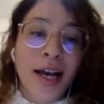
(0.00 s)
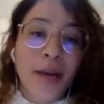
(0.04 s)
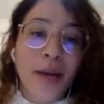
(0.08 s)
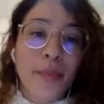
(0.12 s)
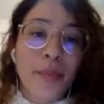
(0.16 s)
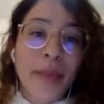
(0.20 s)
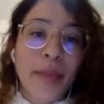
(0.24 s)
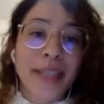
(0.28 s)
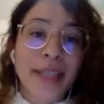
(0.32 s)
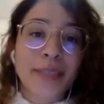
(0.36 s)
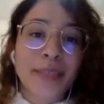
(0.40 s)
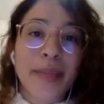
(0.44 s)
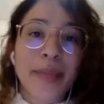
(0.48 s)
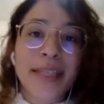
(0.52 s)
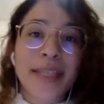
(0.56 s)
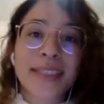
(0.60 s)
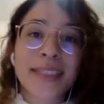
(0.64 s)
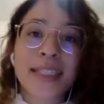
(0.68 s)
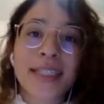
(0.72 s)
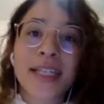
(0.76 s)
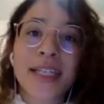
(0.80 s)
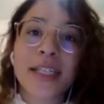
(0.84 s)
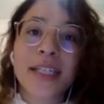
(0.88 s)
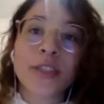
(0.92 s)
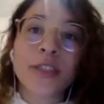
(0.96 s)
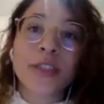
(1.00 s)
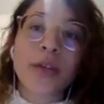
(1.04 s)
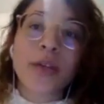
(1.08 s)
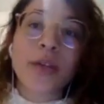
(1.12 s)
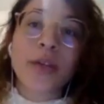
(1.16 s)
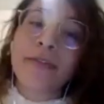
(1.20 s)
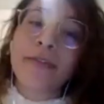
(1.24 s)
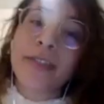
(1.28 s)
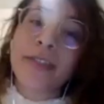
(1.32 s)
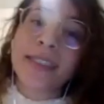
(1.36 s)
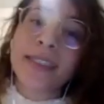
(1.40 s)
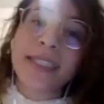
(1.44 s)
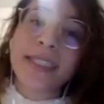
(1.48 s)
is basically to
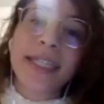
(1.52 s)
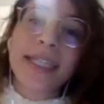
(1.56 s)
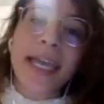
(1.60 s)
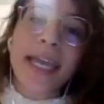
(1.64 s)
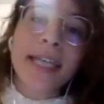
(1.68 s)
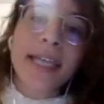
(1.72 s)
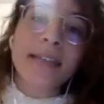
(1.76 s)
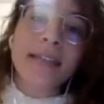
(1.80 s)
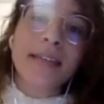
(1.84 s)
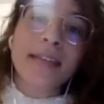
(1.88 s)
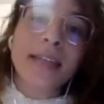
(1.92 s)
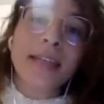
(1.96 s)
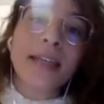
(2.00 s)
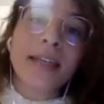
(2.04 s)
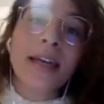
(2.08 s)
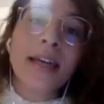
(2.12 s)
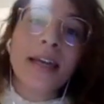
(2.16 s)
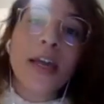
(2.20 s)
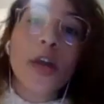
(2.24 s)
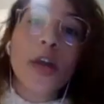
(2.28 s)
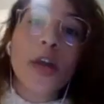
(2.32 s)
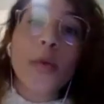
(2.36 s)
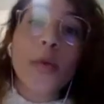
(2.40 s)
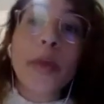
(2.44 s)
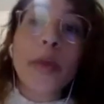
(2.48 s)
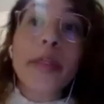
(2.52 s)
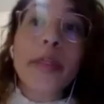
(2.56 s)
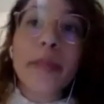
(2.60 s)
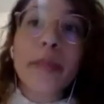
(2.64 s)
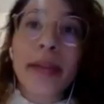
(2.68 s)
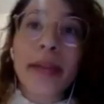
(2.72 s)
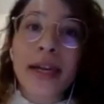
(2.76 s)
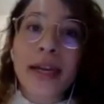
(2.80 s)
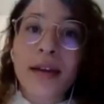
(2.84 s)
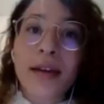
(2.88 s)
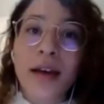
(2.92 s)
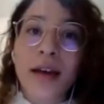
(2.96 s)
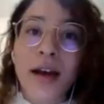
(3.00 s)
investigate the
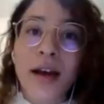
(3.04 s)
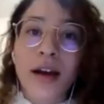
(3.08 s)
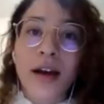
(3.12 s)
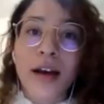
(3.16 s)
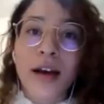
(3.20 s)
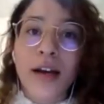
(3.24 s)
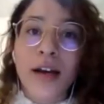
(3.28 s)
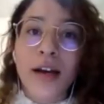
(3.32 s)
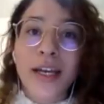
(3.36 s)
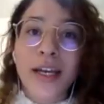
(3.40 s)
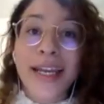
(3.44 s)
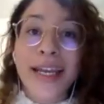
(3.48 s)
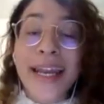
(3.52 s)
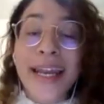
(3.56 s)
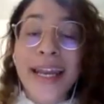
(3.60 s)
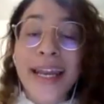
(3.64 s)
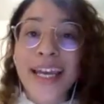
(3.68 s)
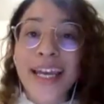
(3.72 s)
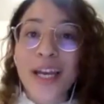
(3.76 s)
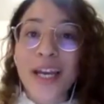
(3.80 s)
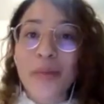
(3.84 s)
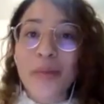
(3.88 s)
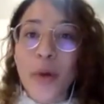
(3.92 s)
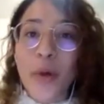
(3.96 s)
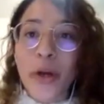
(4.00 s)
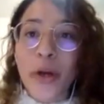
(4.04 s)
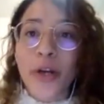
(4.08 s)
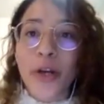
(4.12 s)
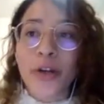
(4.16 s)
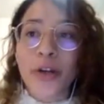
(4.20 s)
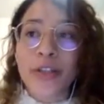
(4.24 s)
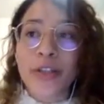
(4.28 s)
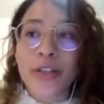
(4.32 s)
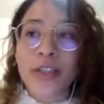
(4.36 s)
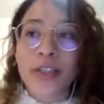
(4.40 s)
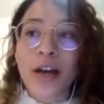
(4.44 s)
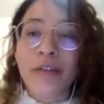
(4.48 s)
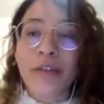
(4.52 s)
rhythmic clinical
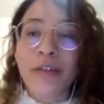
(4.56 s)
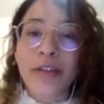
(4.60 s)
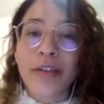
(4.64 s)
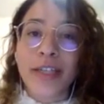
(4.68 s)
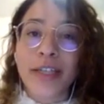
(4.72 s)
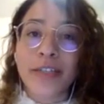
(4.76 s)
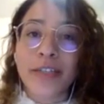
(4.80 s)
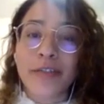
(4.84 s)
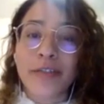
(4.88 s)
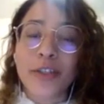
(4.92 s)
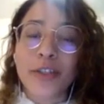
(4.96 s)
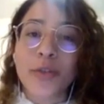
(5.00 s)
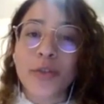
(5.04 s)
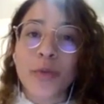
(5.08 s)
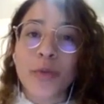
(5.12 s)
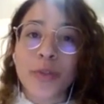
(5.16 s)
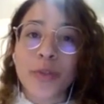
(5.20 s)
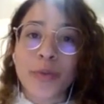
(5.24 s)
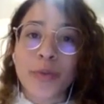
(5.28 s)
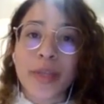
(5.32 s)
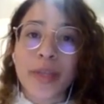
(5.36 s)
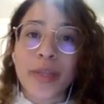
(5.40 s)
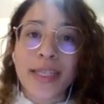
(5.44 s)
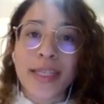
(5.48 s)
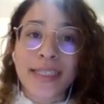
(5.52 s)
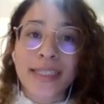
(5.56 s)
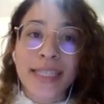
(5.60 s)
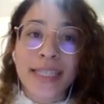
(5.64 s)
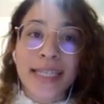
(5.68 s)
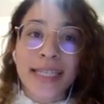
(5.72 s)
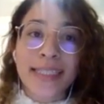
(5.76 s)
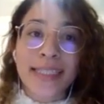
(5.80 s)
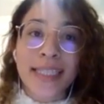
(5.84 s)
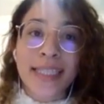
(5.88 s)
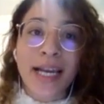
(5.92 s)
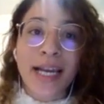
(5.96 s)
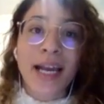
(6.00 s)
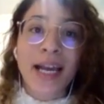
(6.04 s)
markers of individuals with
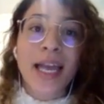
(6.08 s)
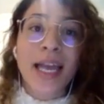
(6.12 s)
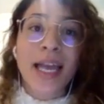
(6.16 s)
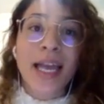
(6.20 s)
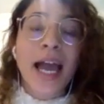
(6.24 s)
dyslexia.